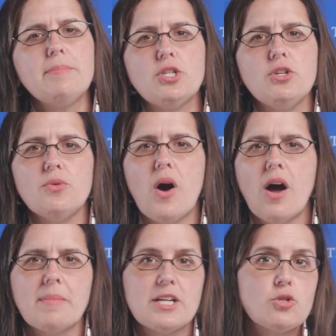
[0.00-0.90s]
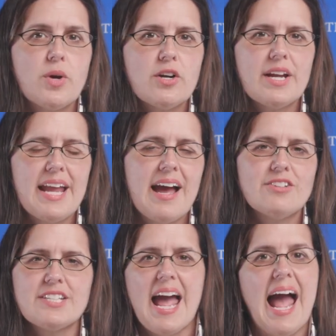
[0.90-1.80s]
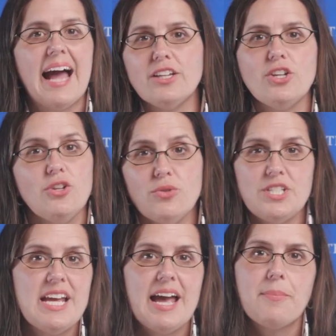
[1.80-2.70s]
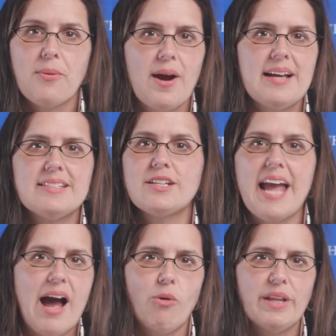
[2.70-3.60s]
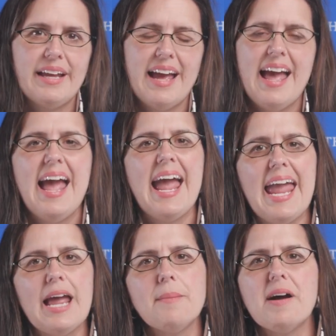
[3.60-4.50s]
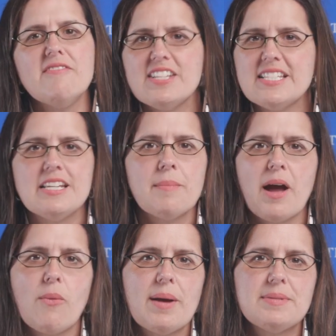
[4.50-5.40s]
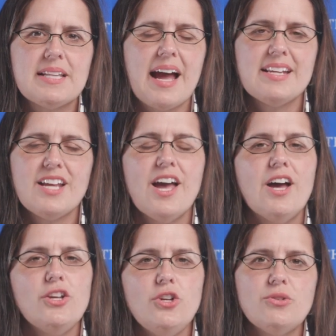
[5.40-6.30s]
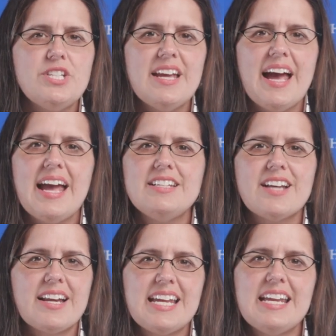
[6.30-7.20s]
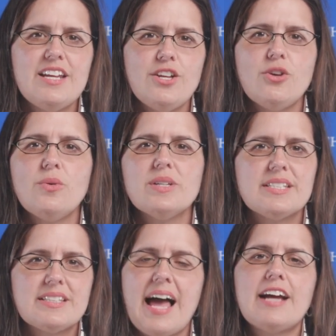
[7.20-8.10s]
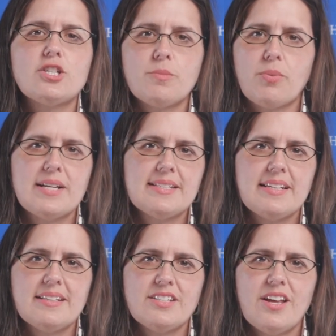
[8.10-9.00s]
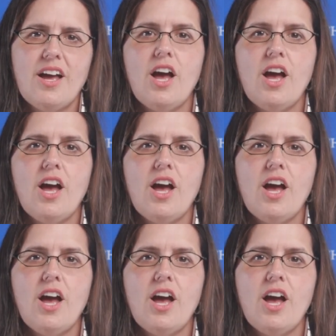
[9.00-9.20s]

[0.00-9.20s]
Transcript: up to on my Twitter account at UTA Cowley and by visiting my website, uta.edu slash president,